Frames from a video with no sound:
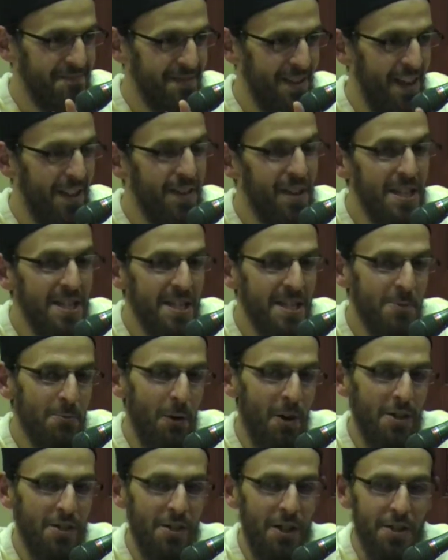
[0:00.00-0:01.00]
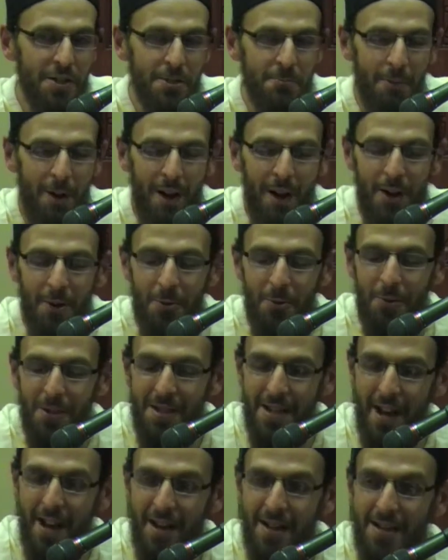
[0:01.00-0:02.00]
And this is what Allah subhanahu wa
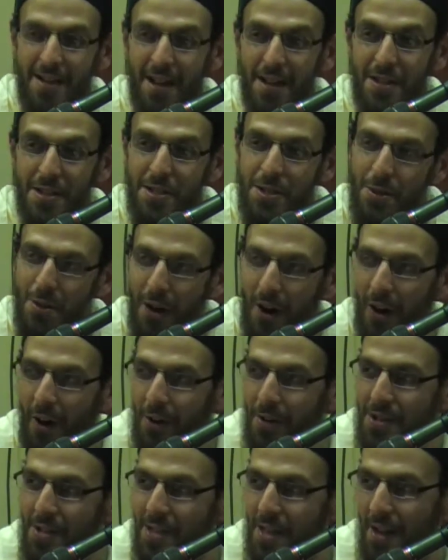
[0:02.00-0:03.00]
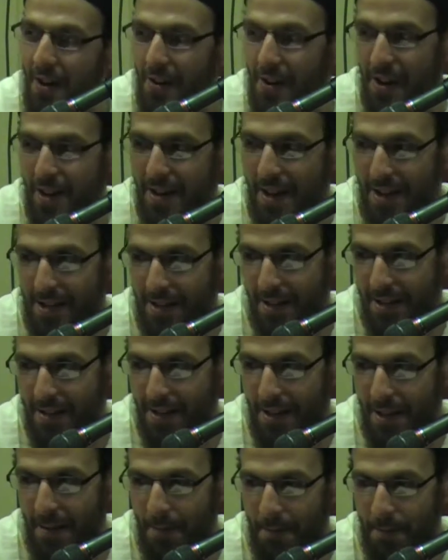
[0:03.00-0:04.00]
ta'ala does to the hearts that are connected to
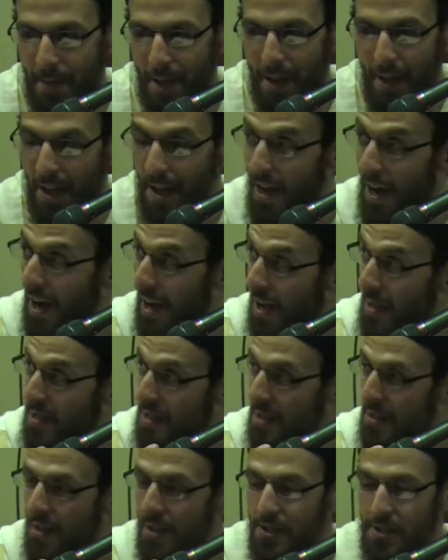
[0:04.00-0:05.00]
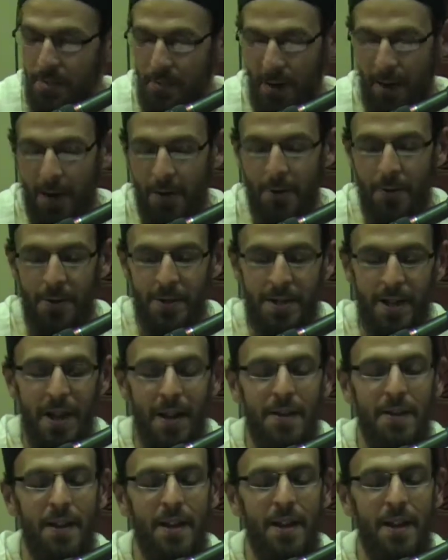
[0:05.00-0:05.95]
Him. I ask Allah subhanahu wa ta'ala that